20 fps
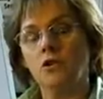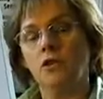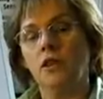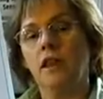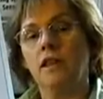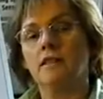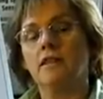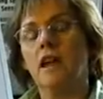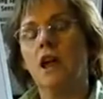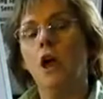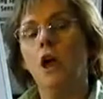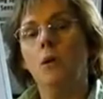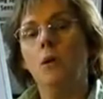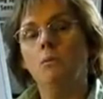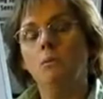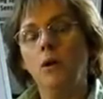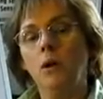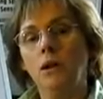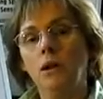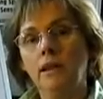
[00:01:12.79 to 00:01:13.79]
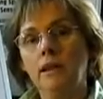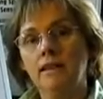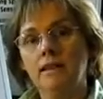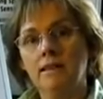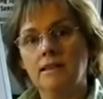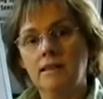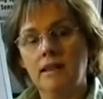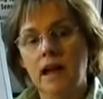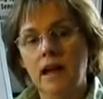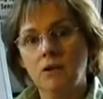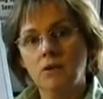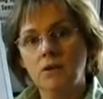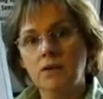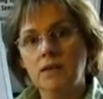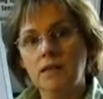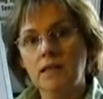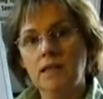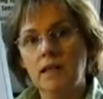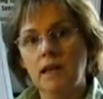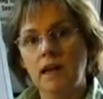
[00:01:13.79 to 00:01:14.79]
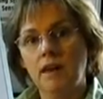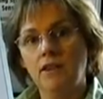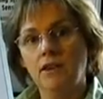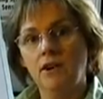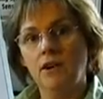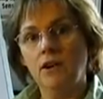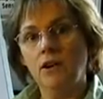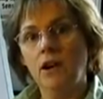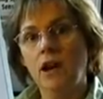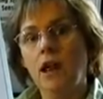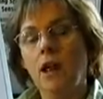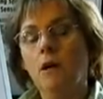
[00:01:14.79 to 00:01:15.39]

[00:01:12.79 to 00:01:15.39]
That's pulling the sounds together,